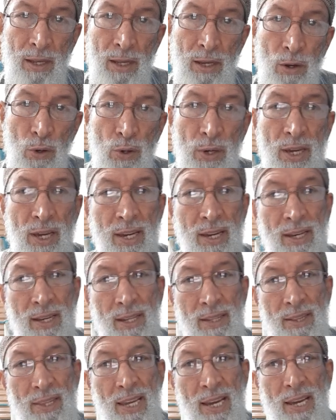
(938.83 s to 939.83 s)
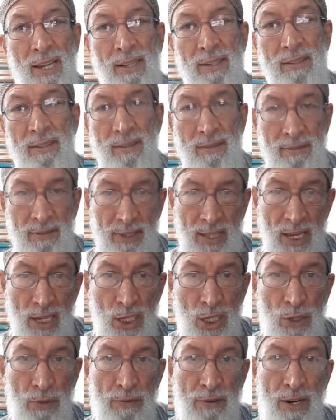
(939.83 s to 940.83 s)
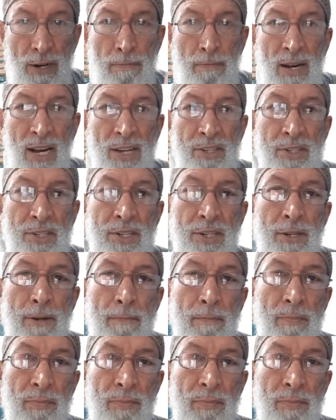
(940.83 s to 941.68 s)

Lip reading: Okay, then thank you very much.